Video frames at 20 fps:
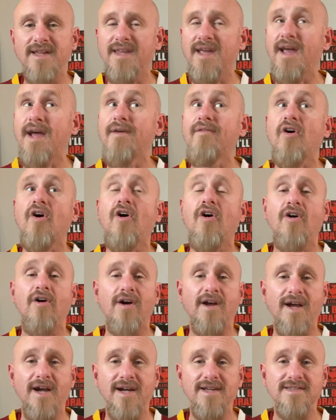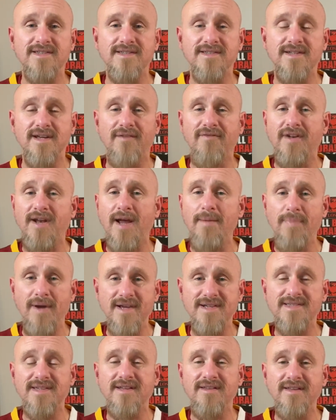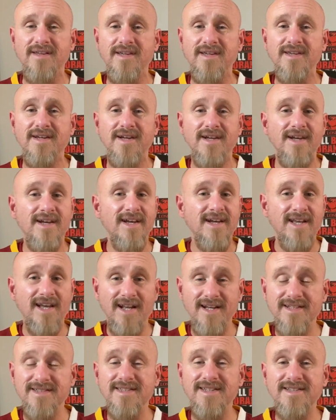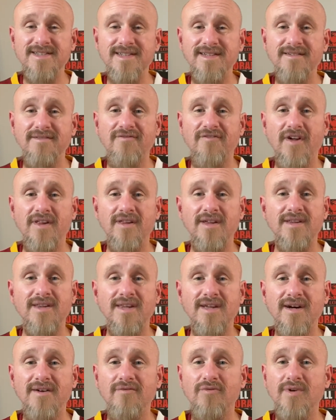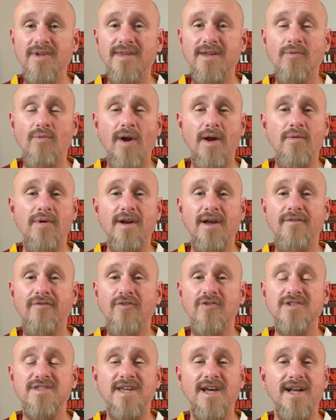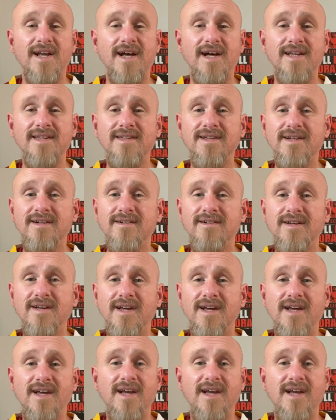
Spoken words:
They have all kinds of stuff. And I basically got addicted and fell in love with it right when I first got on there.